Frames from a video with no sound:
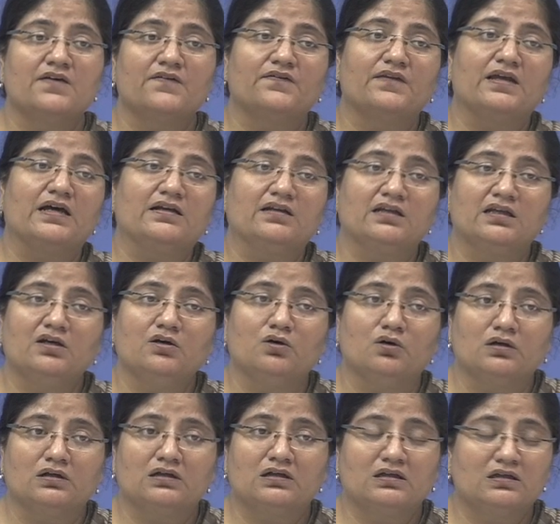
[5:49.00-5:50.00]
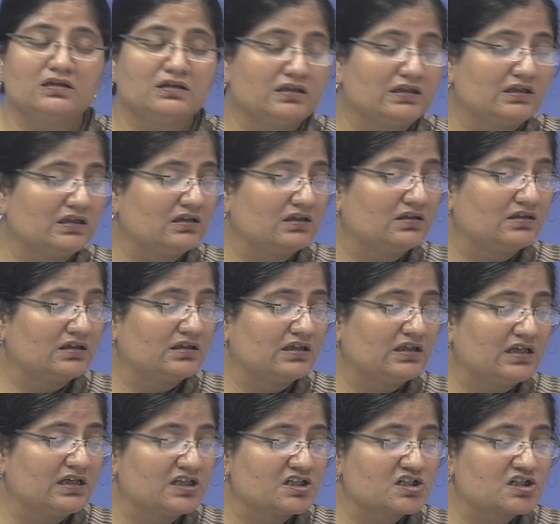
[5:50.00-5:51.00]
that the
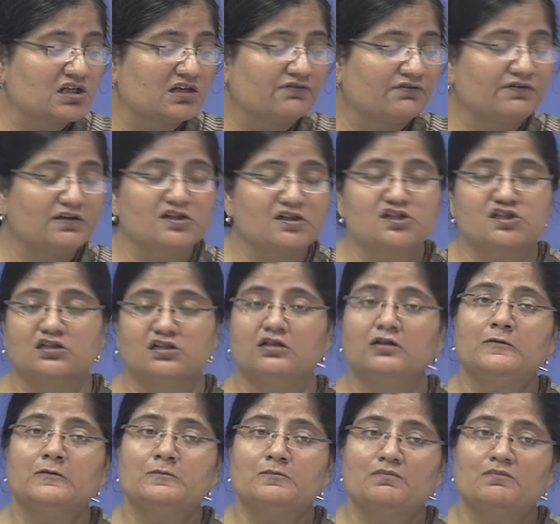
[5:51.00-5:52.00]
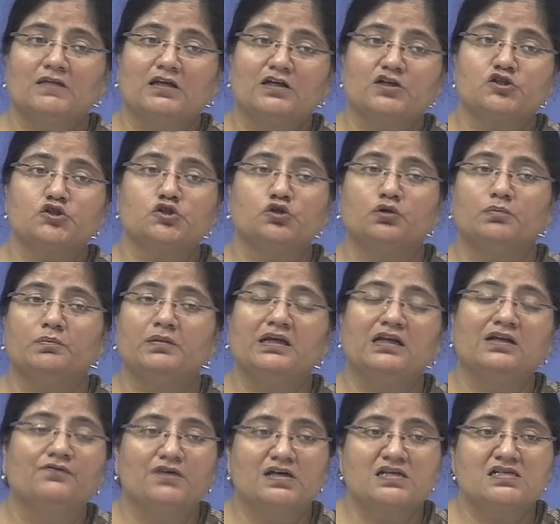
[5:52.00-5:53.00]
HR function should be
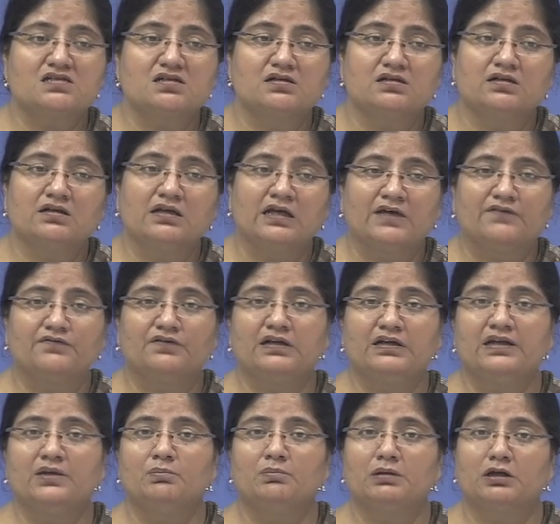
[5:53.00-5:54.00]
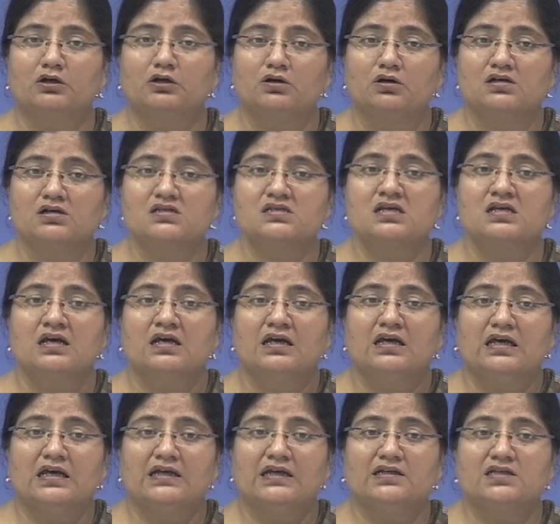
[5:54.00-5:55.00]
invested in heavily, because
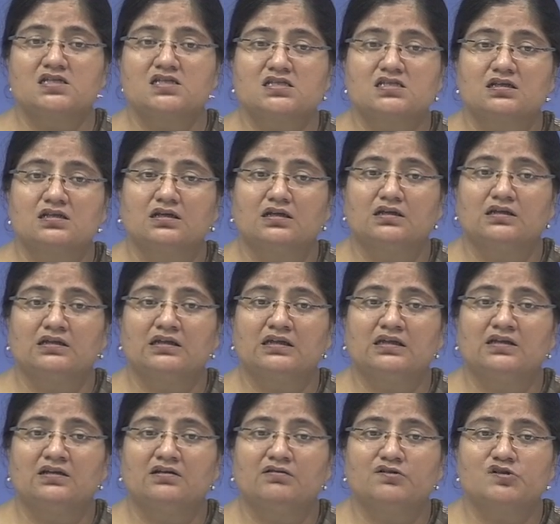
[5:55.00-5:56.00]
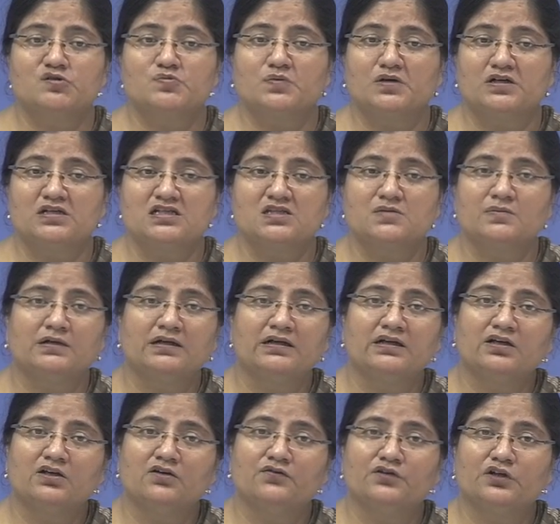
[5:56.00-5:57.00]
it is the
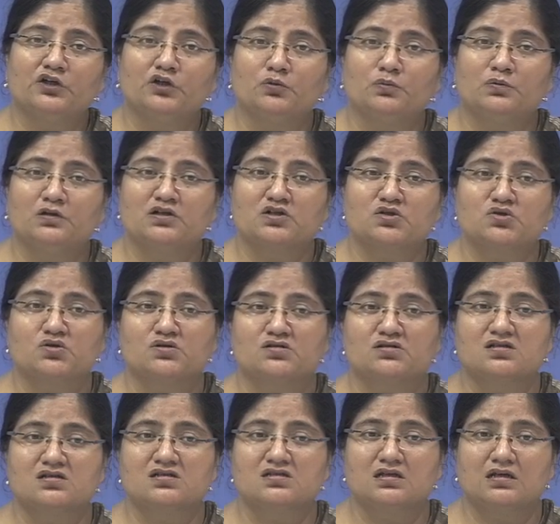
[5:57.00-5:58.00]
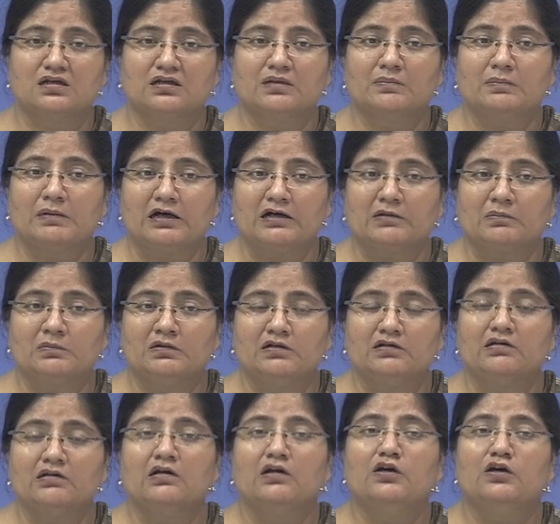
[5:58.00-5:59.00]
responsibility of the human resources department
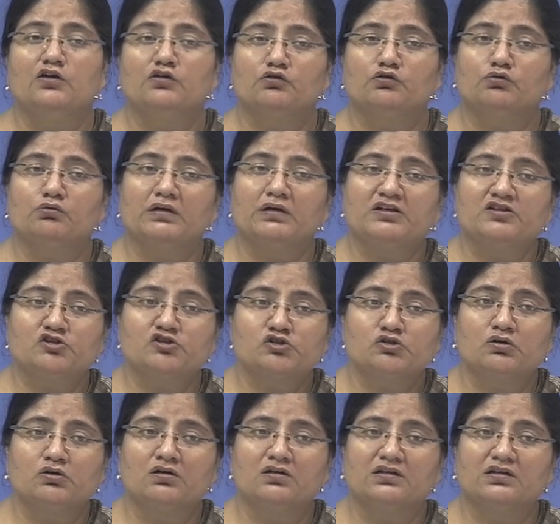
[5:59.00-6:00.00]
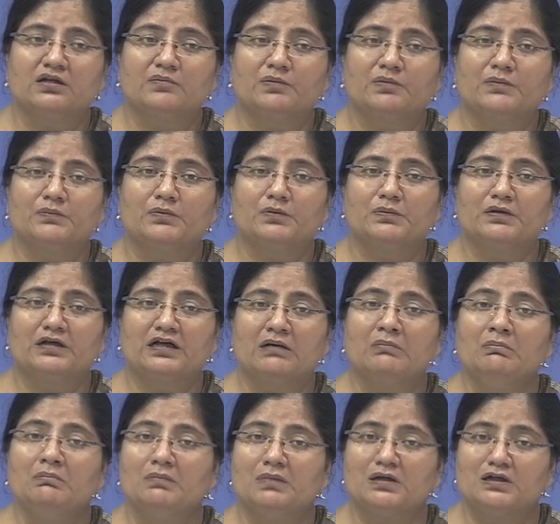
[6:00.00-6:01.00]
to ensure that people
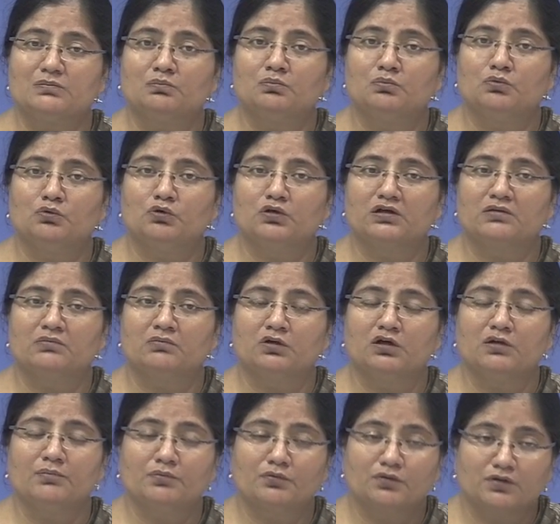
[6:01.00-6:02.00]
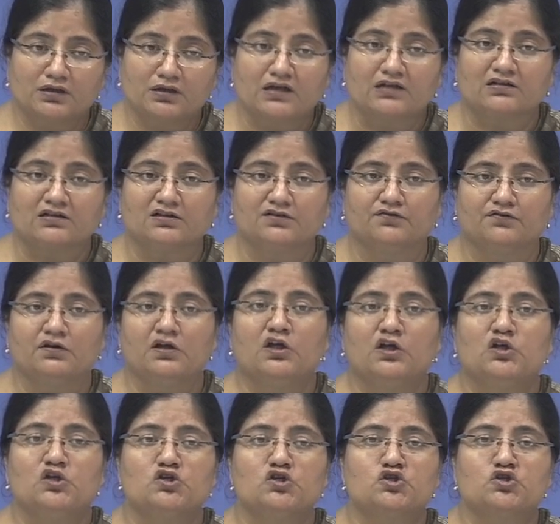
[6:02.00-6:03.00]
become more and more productive.
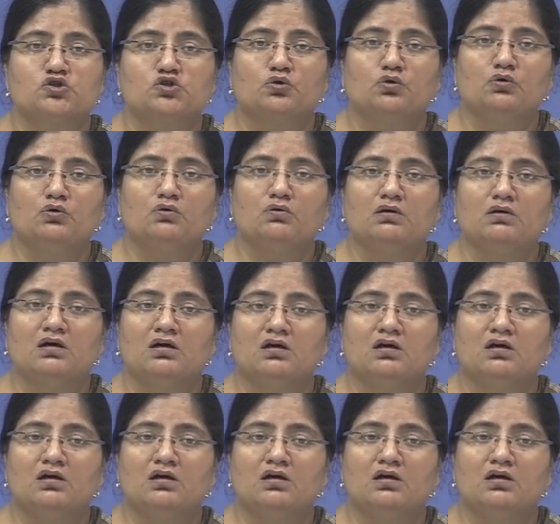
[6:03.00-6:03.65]
So,